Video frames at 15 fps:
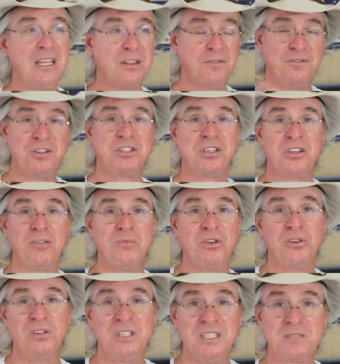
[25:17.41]
The fishing
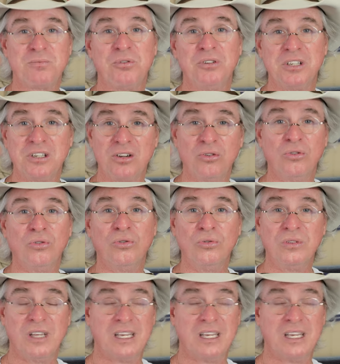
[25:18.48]
community is pretty cool,